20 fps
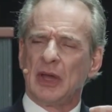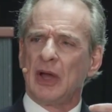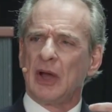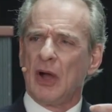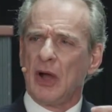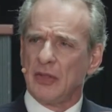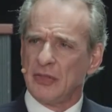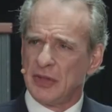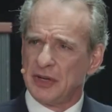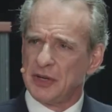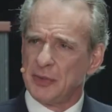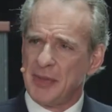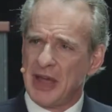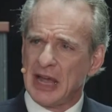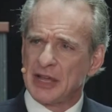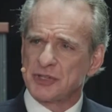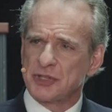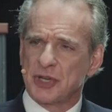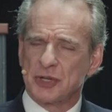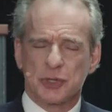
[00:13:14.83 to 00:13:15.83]
on the
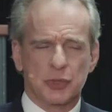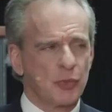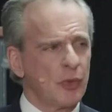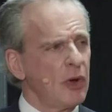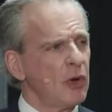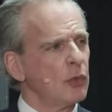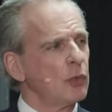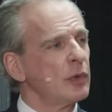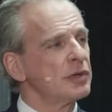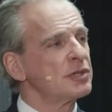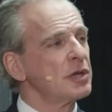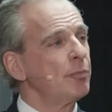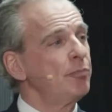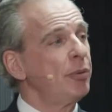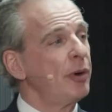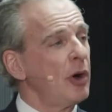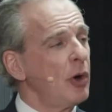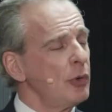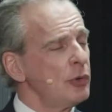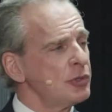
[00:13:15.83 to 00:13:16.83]
Damascus Road was a
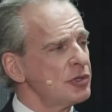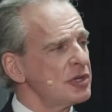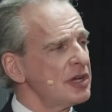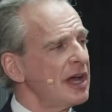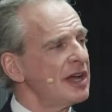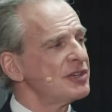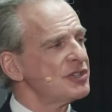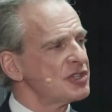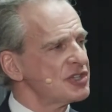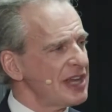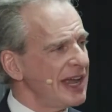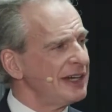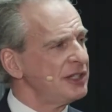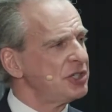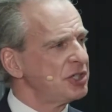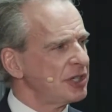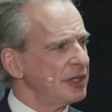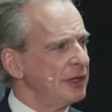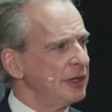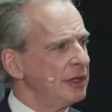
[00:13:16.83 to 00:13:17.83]
post
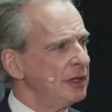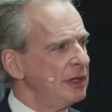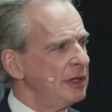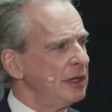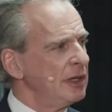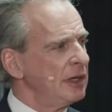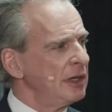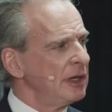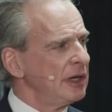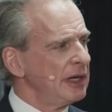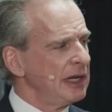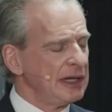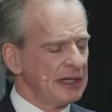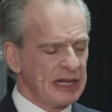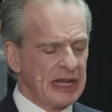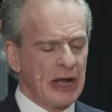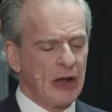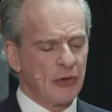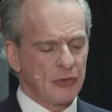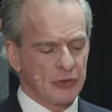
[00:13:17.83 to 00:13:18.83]
ascension
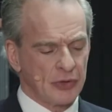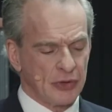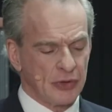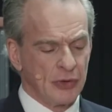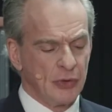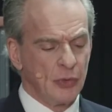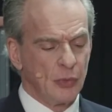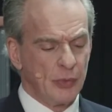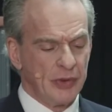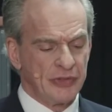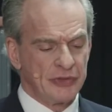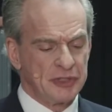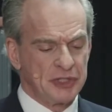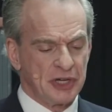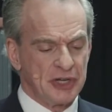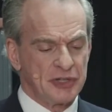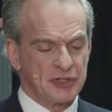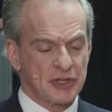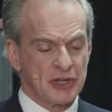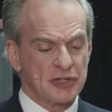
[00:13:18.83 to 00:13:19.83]
encounter with
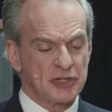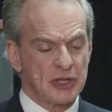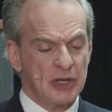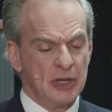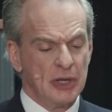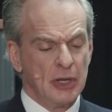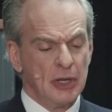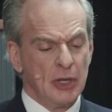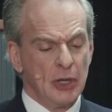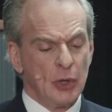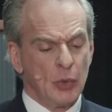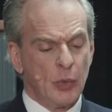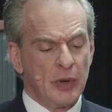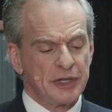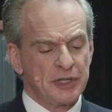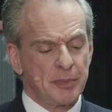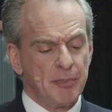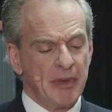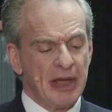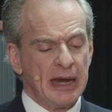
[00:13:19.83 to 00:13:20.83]
Jesus,
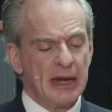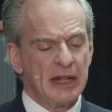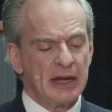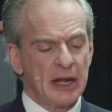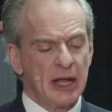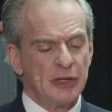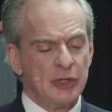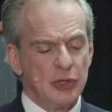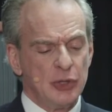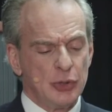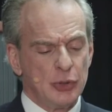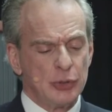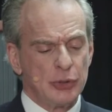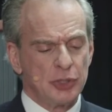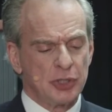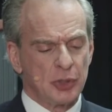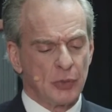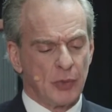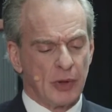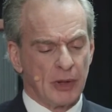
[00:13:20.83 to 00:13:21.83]
which made it
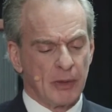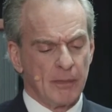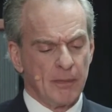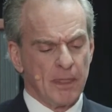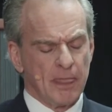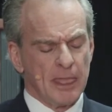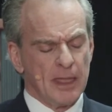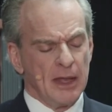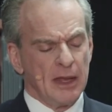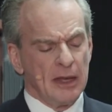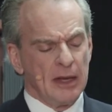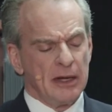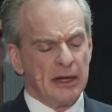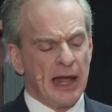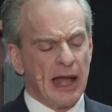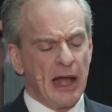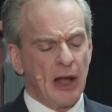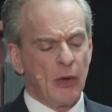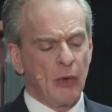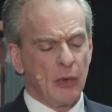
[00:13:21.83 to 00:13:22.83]
unusual.
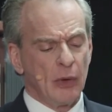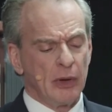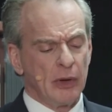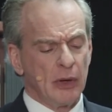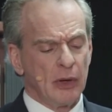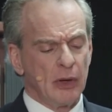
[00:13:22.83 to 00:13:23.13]
Now,